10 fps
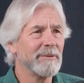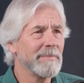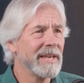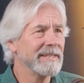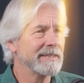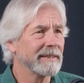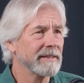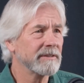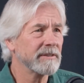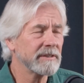that amazing
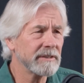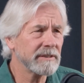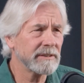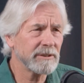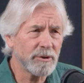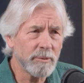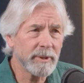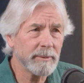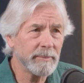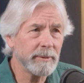that so
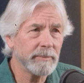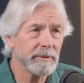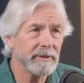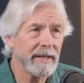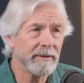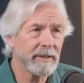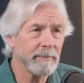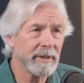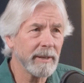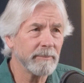many people are now
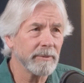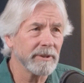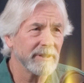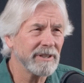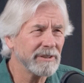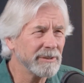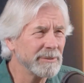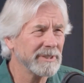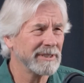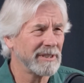coming up with gluten